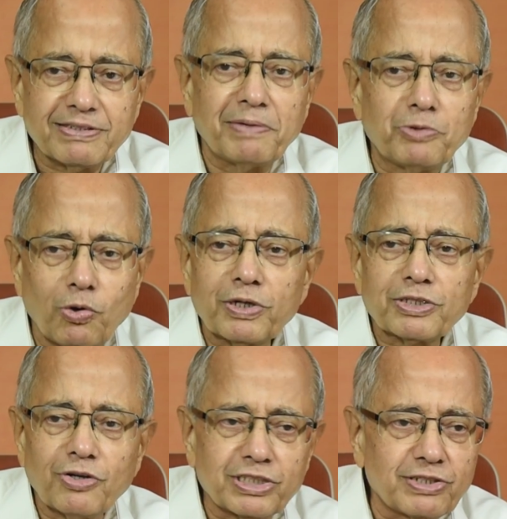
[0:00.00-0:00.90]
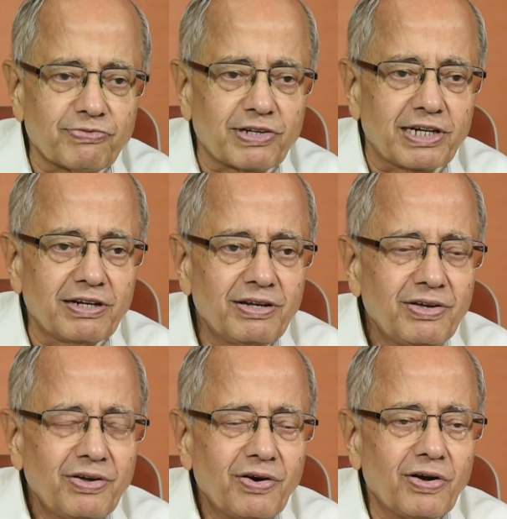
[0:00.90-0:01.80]
Some door has got shifted
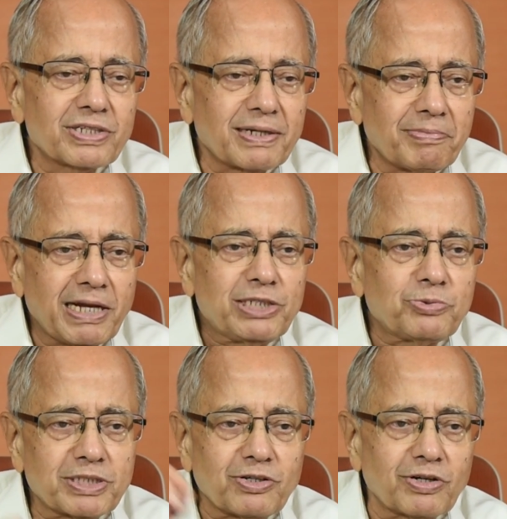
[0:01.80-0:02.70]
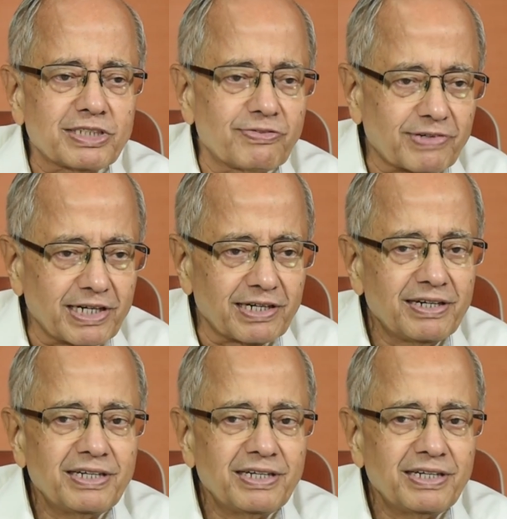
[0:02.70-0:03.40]
or some light switch got shifted.